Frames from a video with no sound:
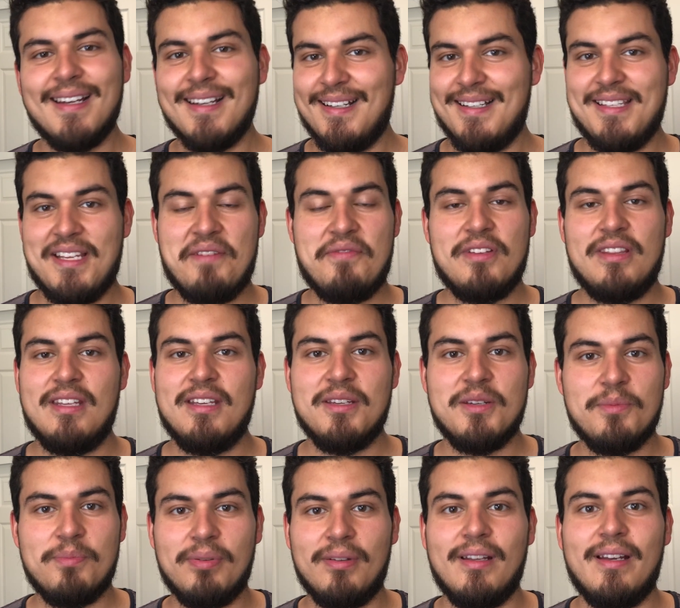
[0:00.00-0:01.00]
because everything
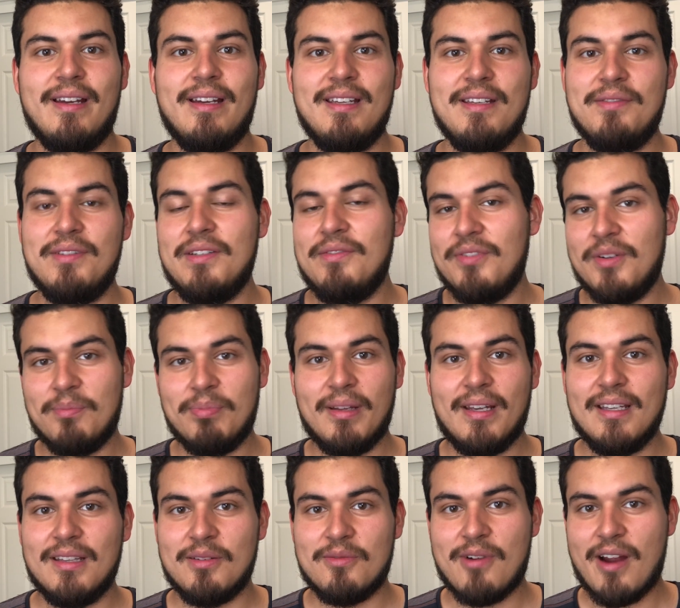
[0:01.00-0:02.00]
you play, even if you're
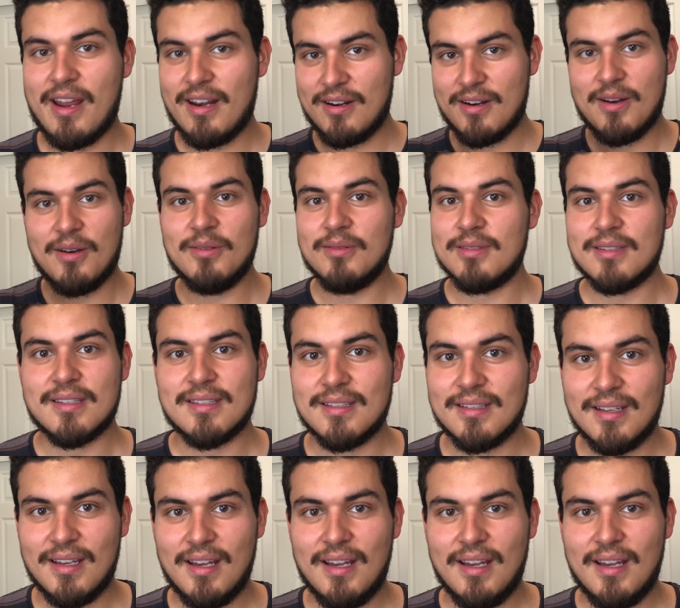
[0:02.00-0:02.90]
playing the right notes,